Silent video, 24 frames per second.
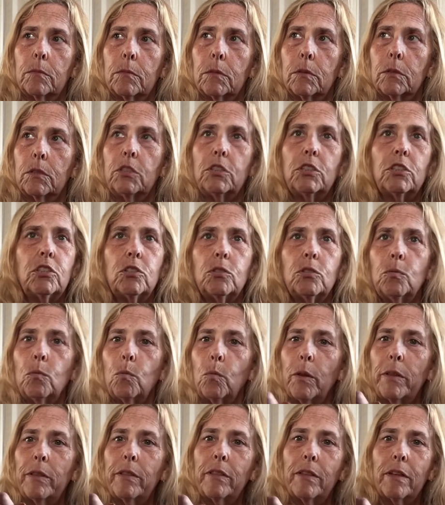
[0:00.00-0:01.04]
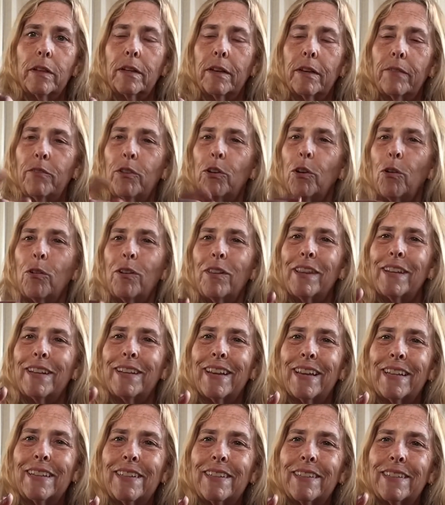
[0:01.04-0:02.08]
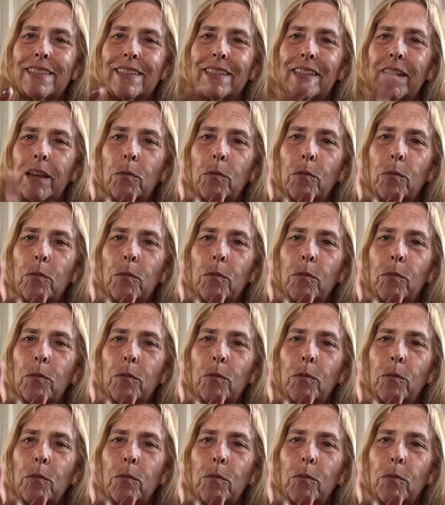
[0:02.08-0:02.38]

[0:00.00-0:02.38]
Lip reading: Just do one thing. If you go to the dentist and